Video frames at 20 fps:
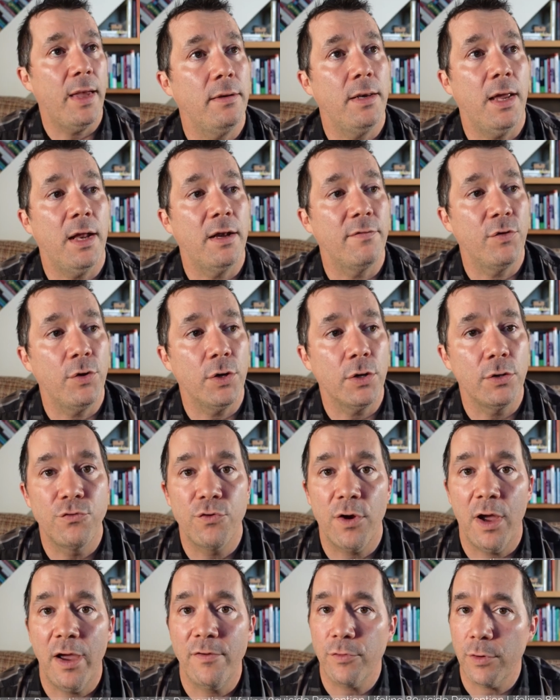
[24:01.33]
not a very good
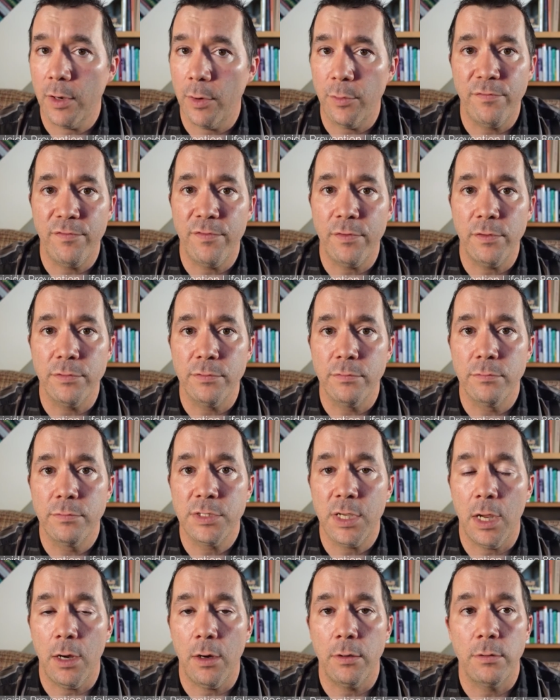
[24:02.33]
driver, I would feel
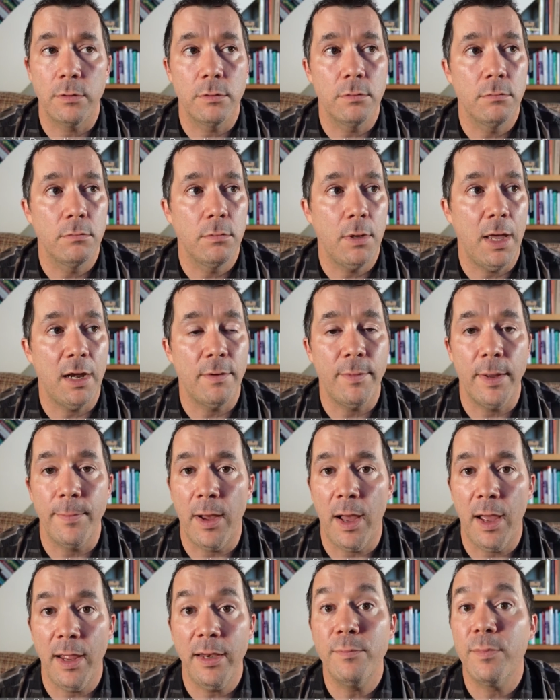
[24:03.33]
scared out of my
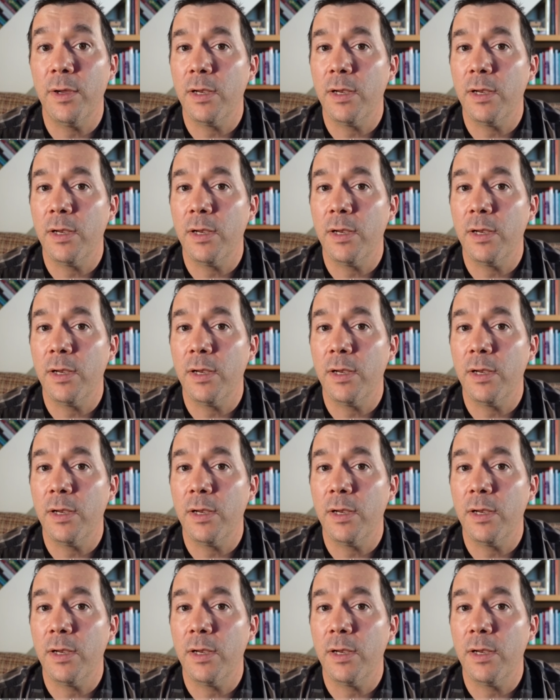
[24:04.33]
mind.